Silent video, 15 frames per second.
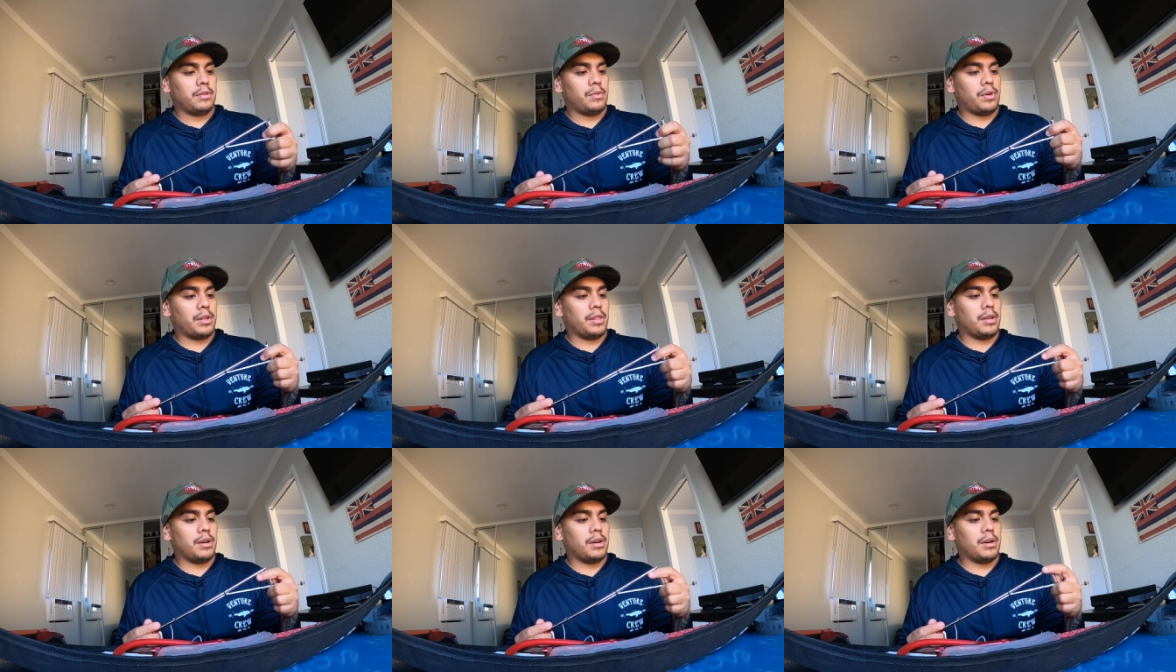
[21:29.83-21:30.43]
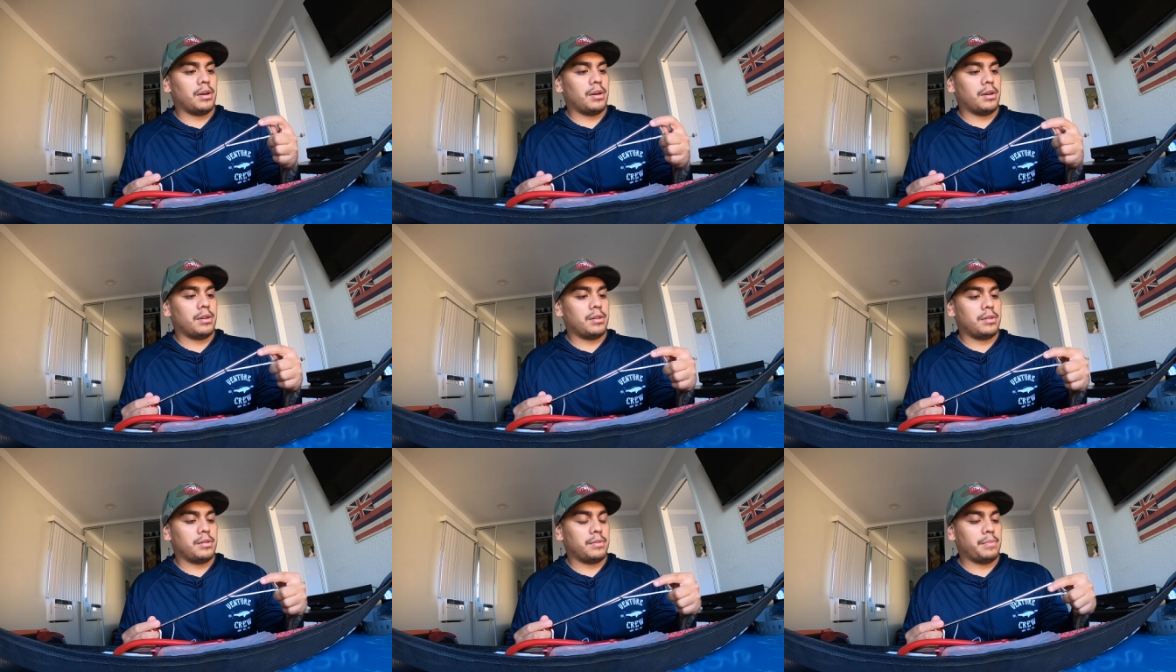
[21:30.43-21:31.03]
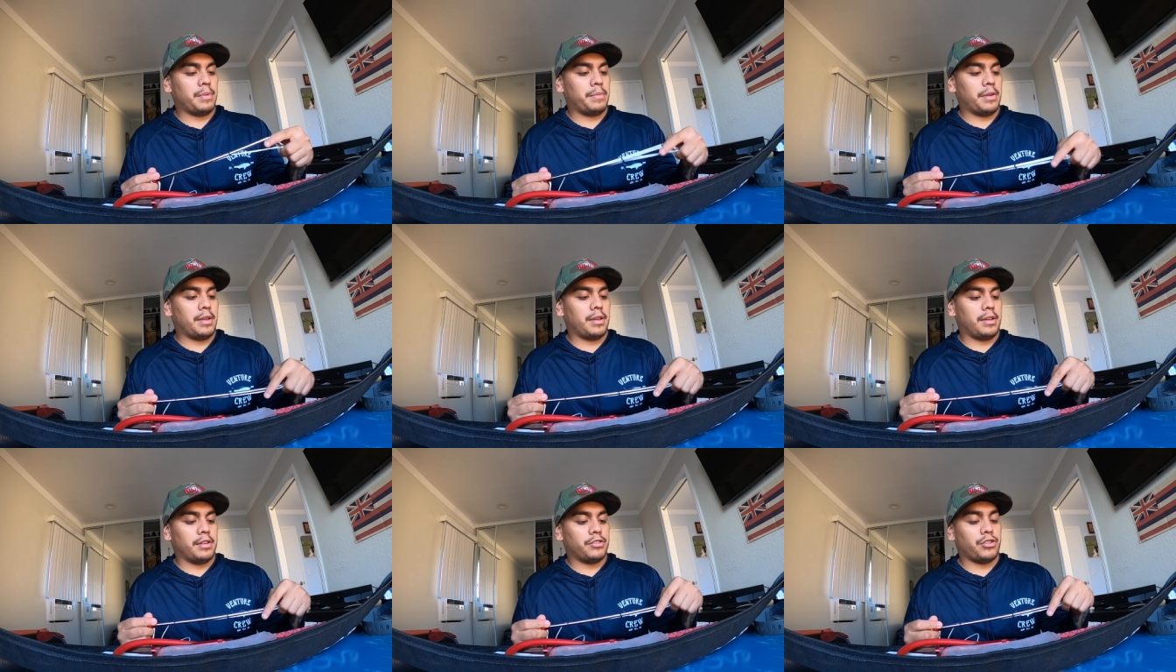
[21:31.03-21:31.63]
One of the
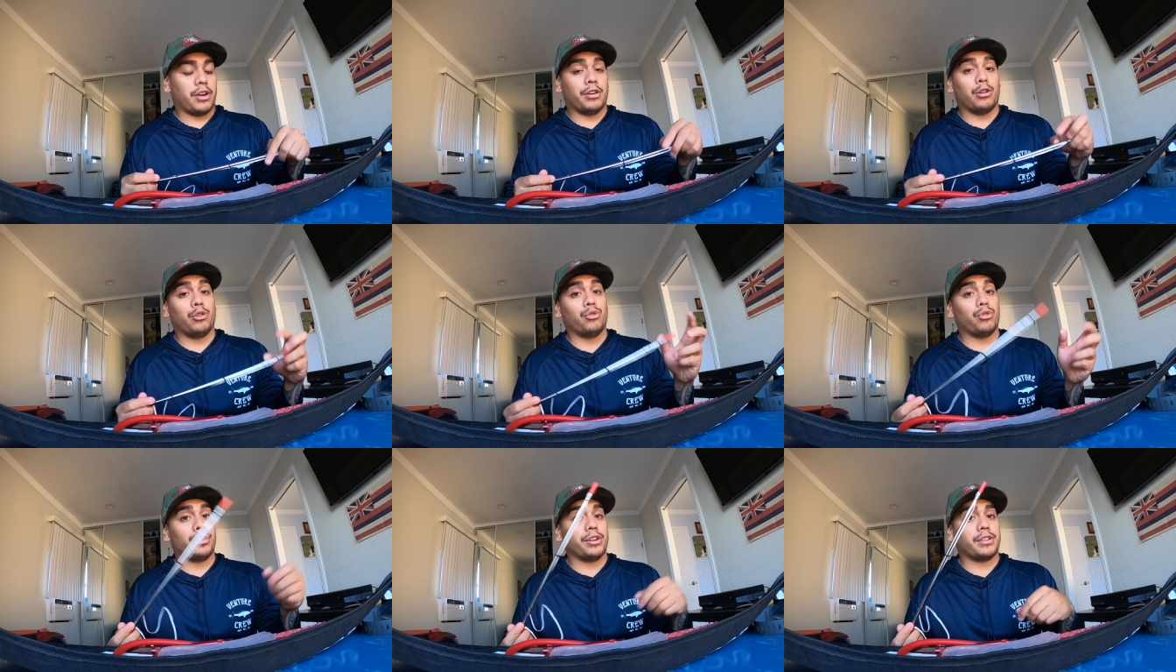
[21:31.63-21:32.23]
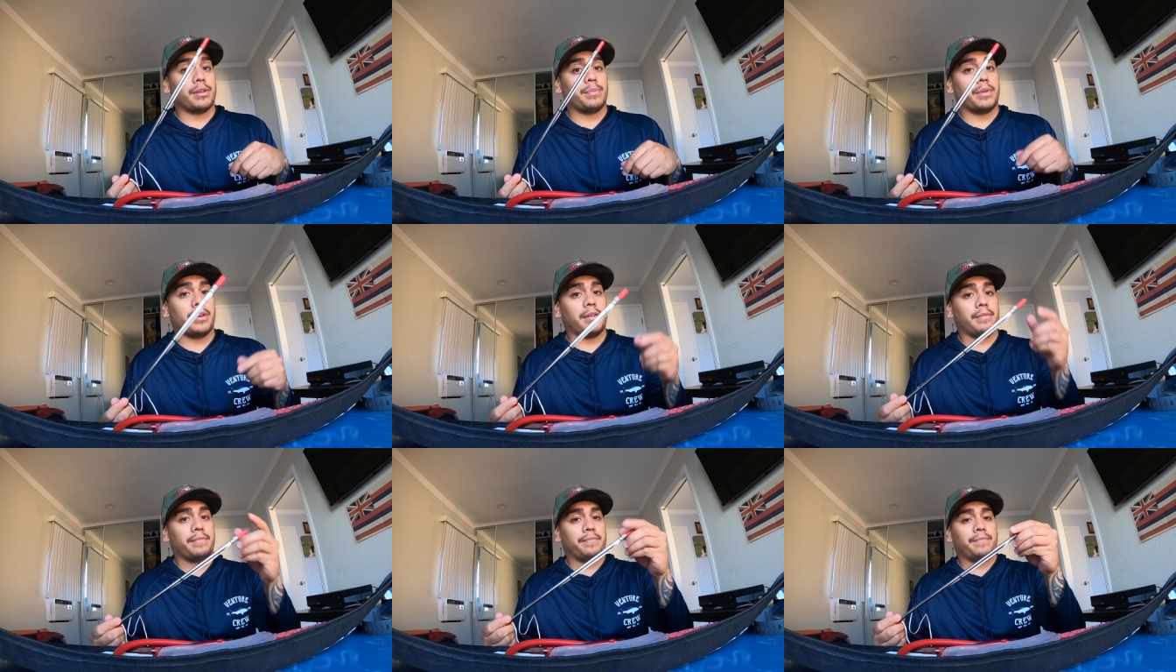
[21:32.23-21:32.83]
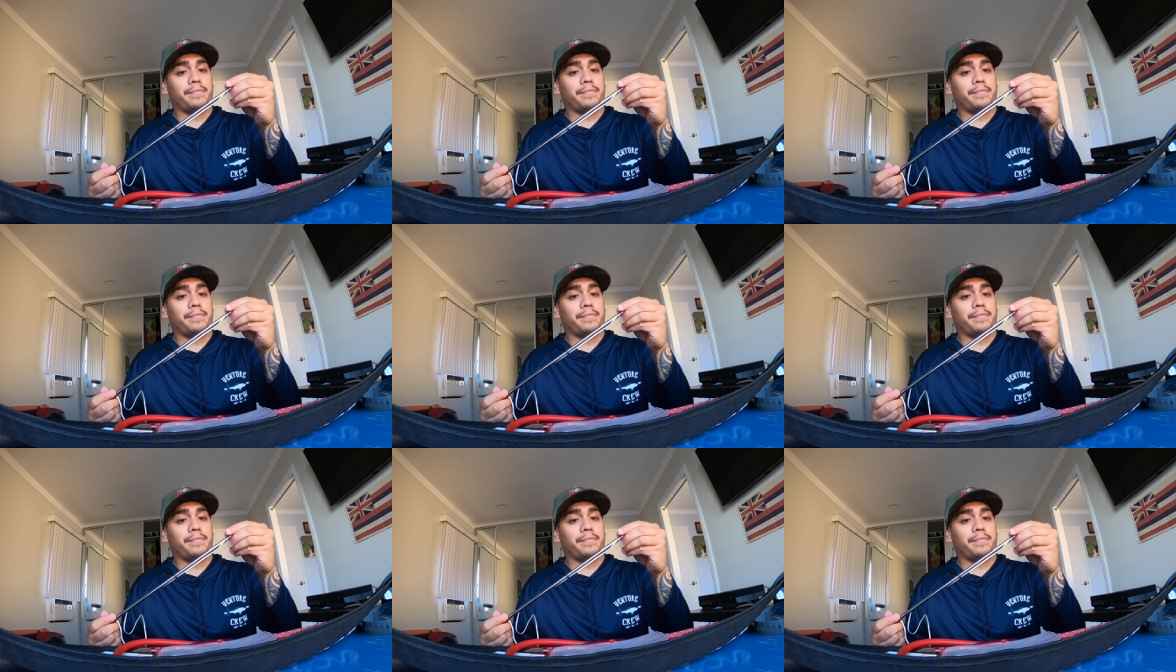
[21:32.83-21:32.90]
maybe to lure or something.